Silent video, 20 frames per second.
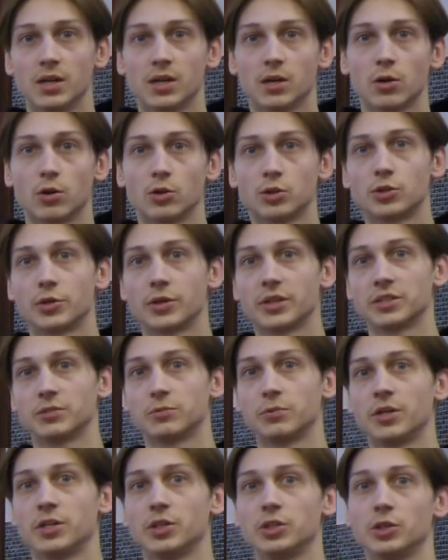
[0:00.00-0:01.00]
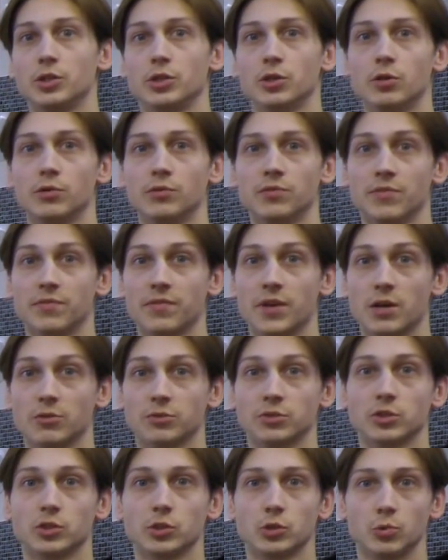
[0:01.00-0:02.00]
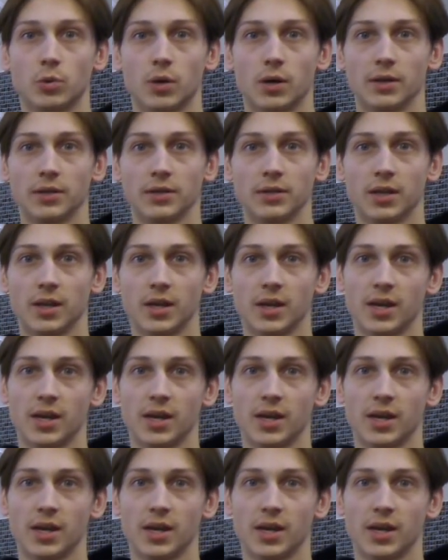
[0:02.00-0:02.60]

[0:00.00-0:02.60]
contrast ratio of 1000:1